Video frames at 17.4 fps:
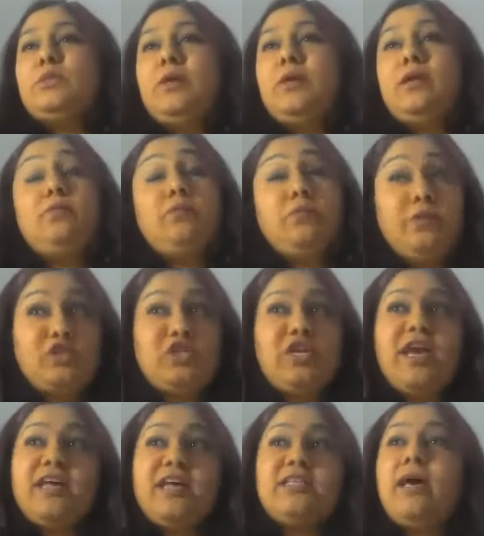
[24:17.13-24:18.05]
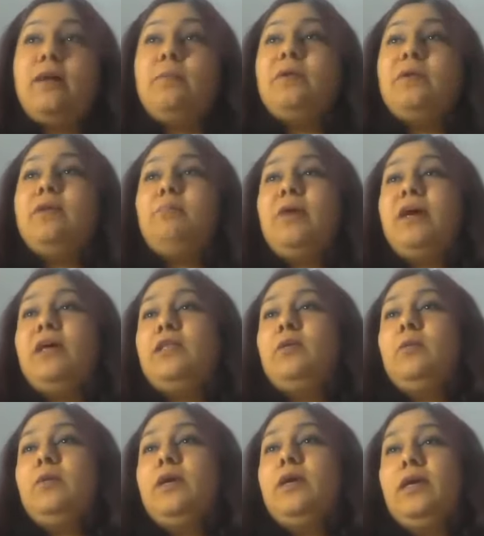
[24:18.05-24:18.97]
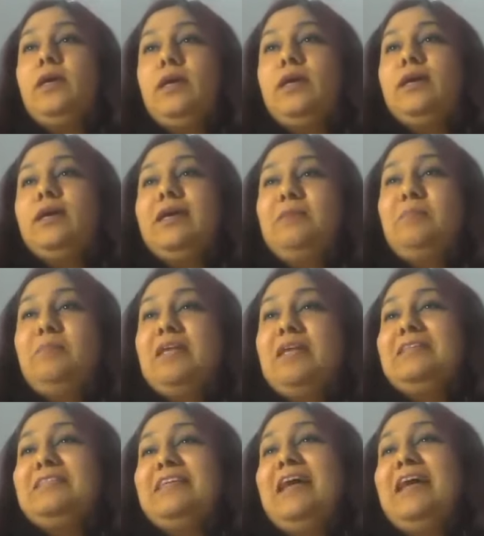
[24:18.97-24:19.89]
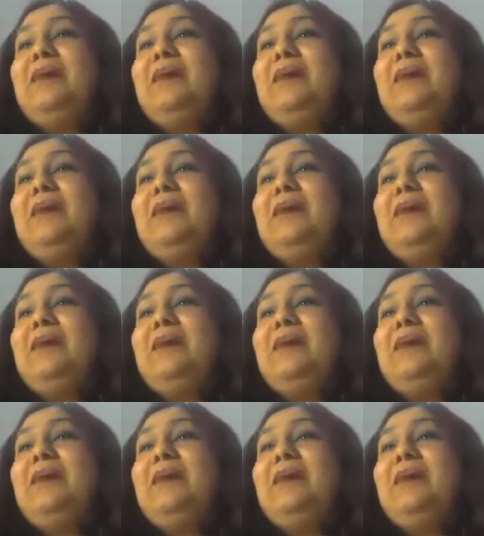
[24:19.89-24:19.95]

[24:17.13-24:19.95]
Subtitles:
well, which has happened, by the way, in meetings